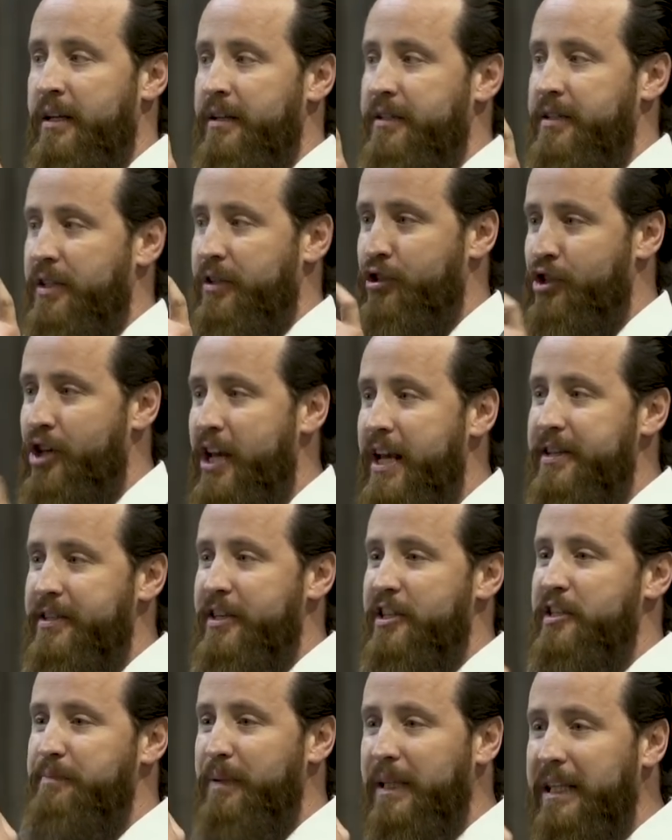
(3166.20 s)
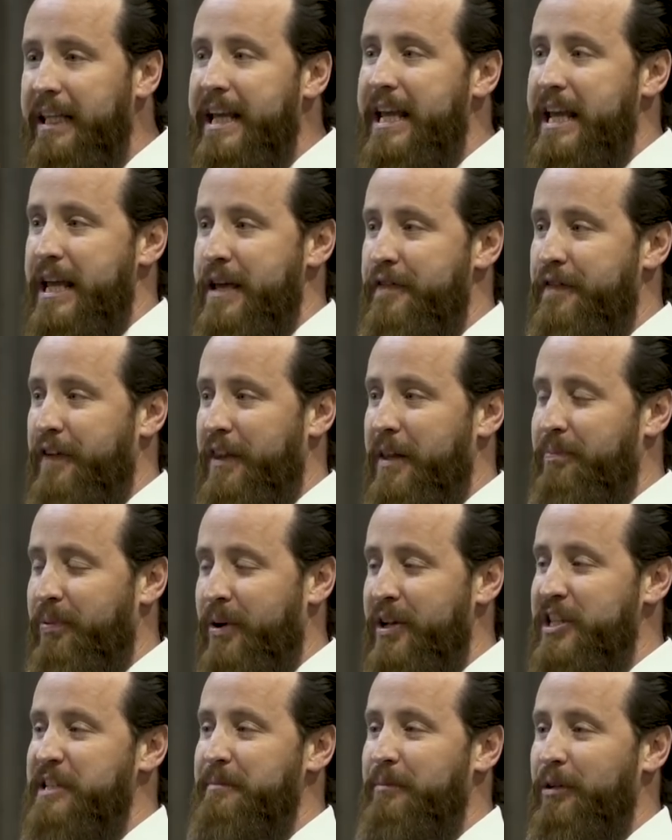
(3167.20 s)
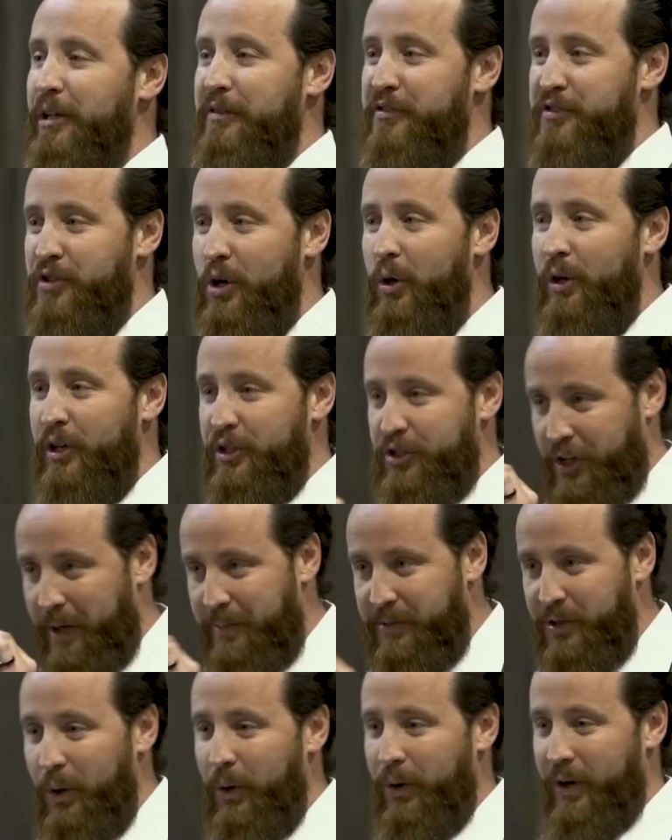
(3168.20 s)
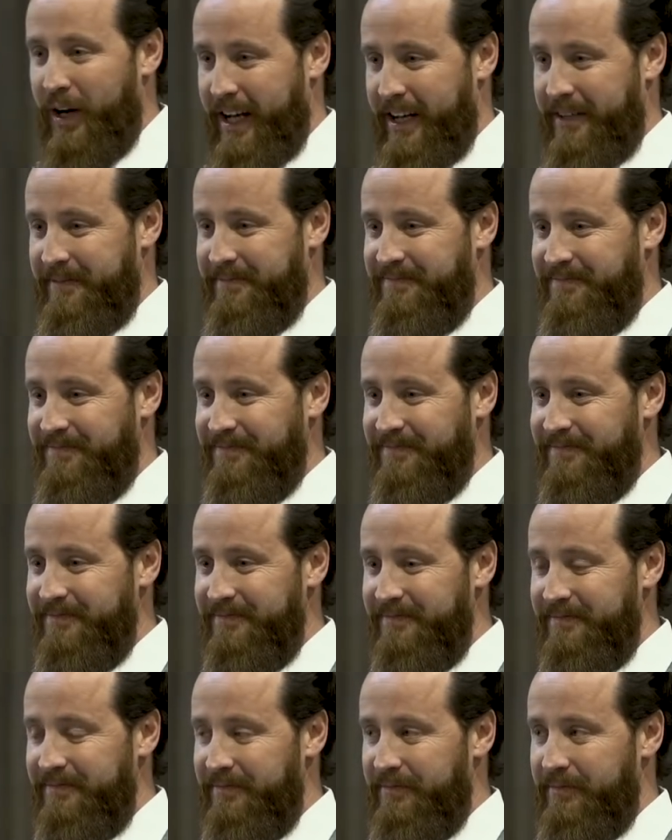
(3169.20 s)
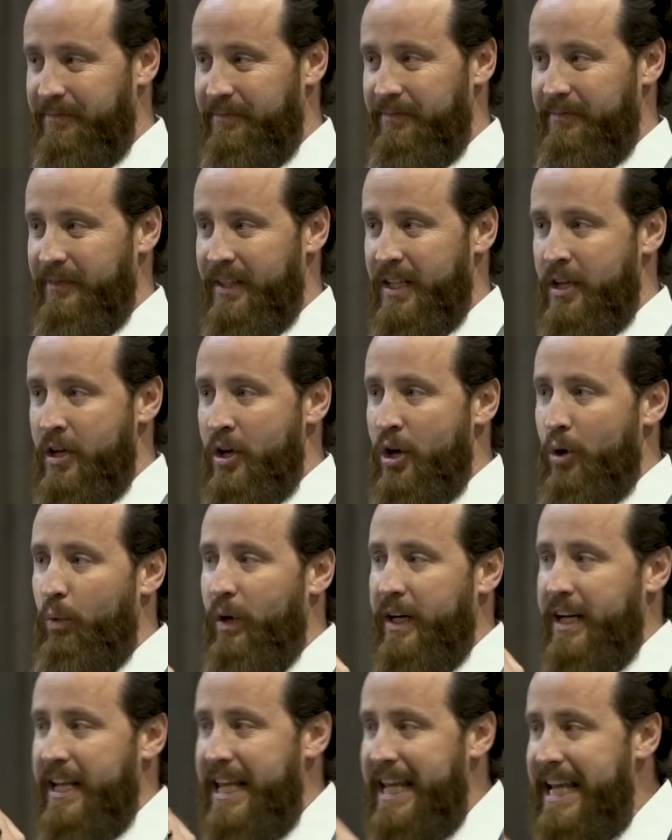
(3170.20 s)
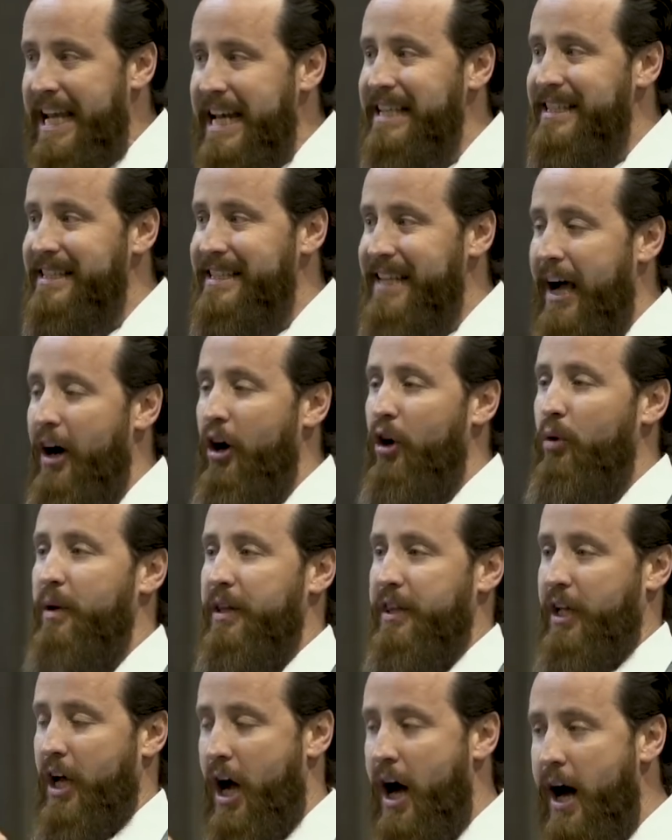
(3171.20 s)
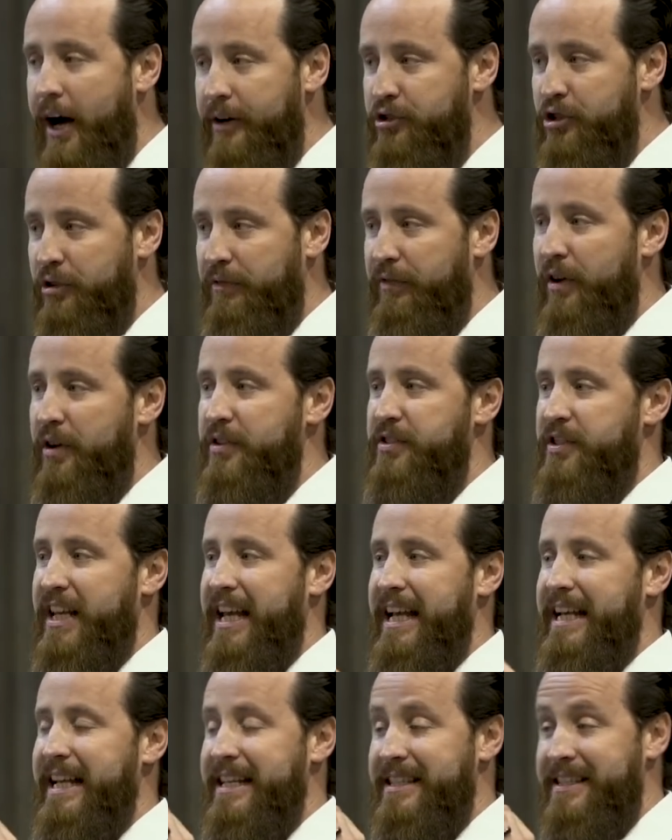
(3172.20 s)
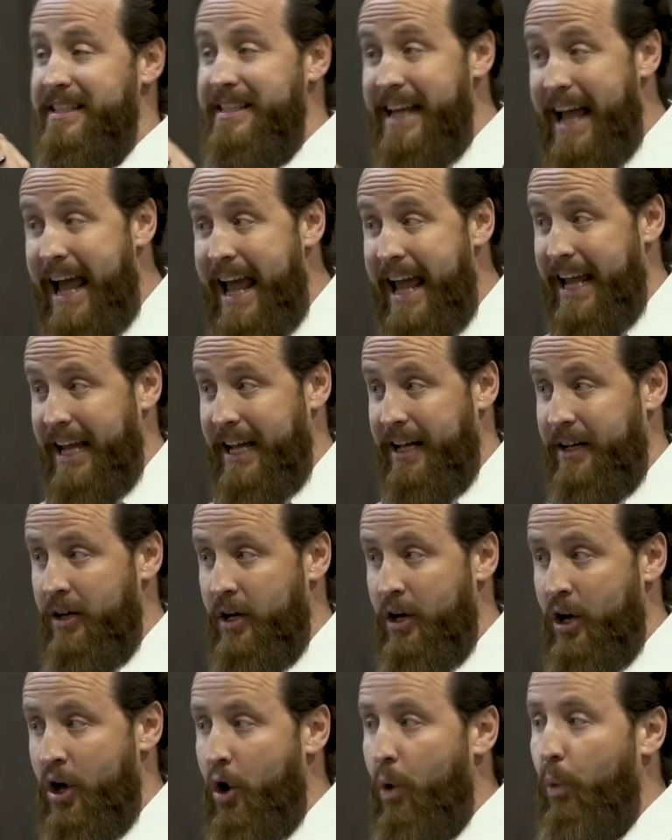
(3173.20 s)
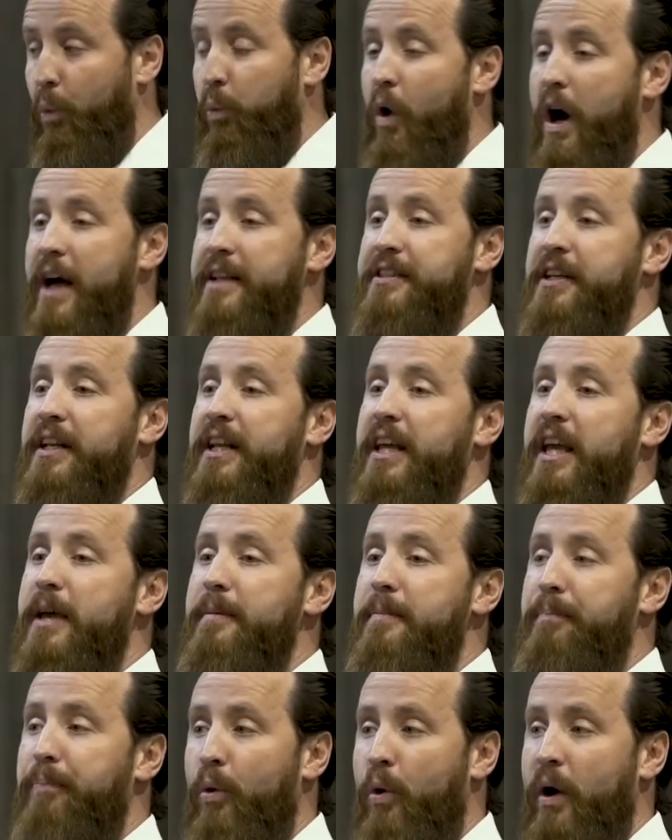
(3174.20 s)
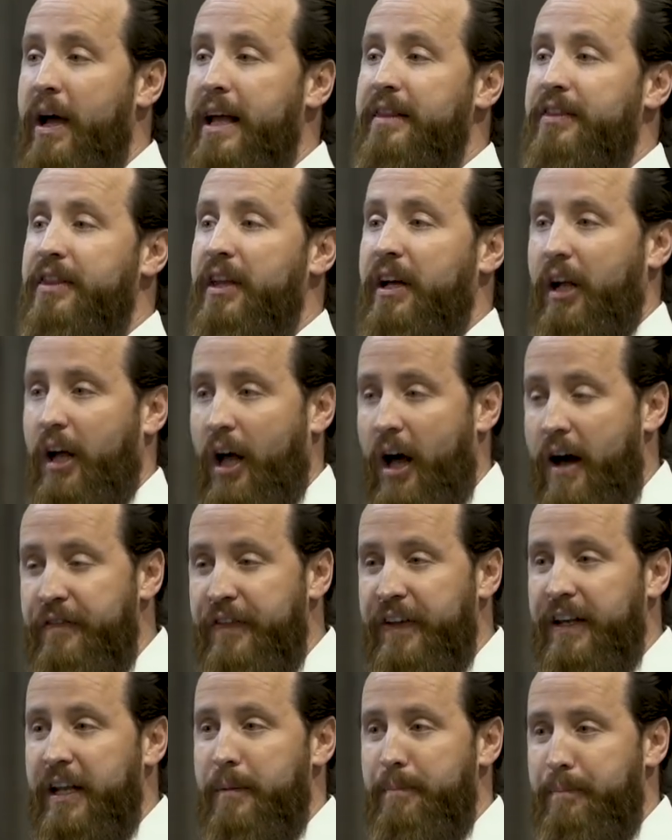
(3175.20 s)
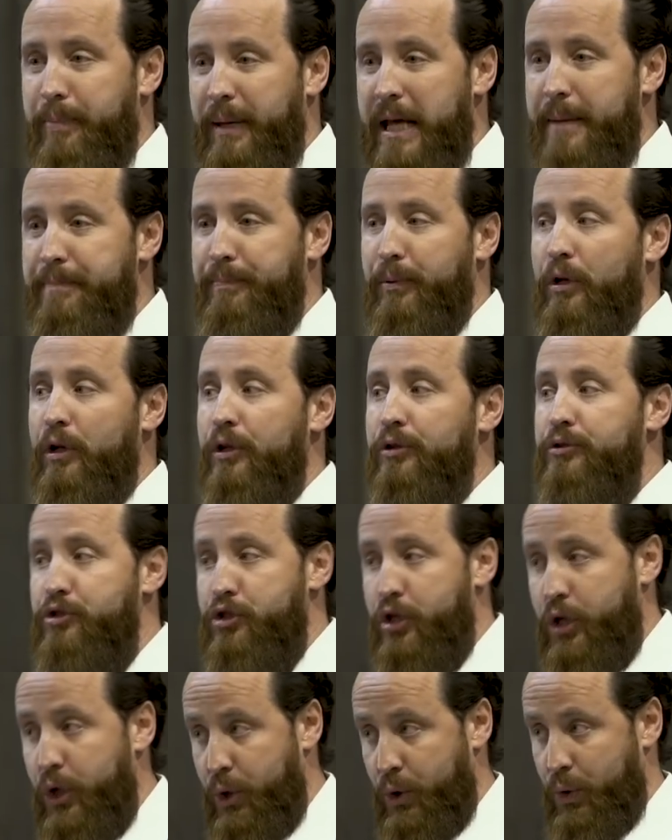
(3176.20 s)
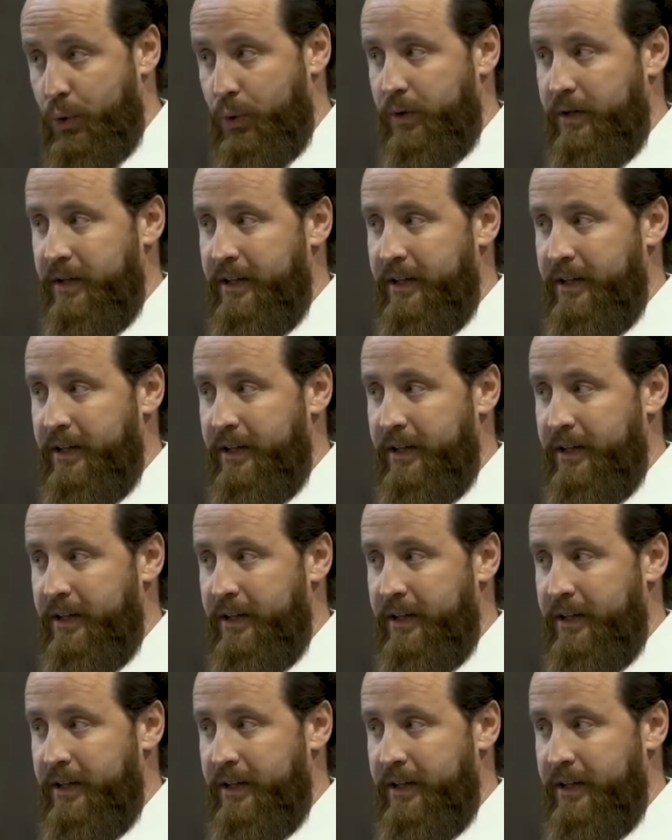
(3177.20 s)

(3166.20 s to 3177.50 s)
Did Jesus believe in the principle of Sola Scriptura? When he dealt with controversy in his day, what did he point the covenant people to?